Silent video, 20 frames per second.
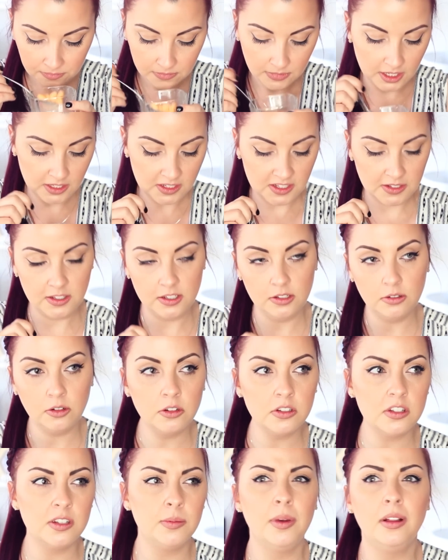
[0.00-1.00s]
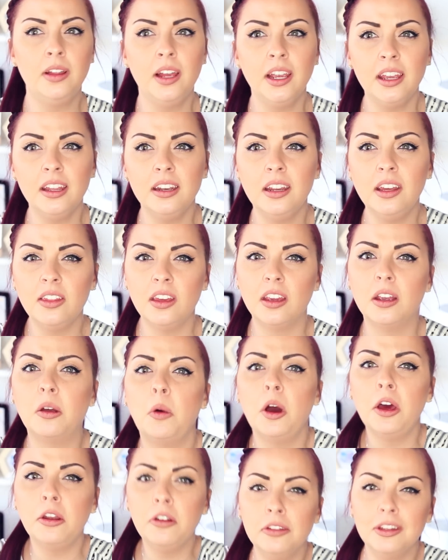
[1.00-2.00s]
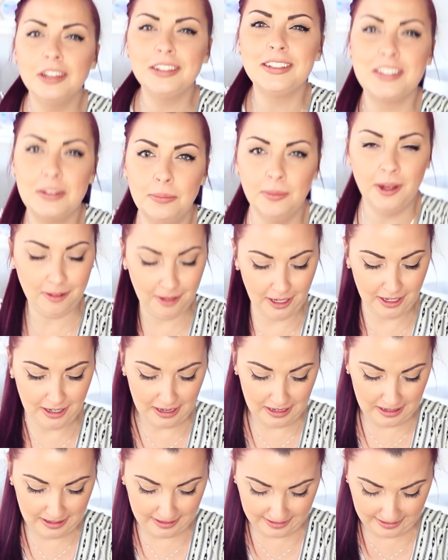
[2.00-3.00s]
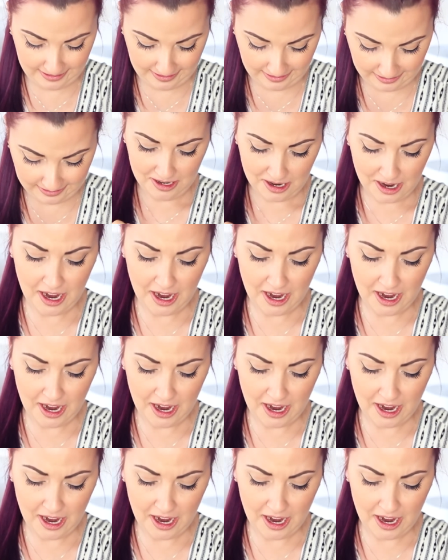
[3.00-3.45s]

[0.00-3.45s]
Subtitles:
They still don't smell like anything. Why don't they smell like anything?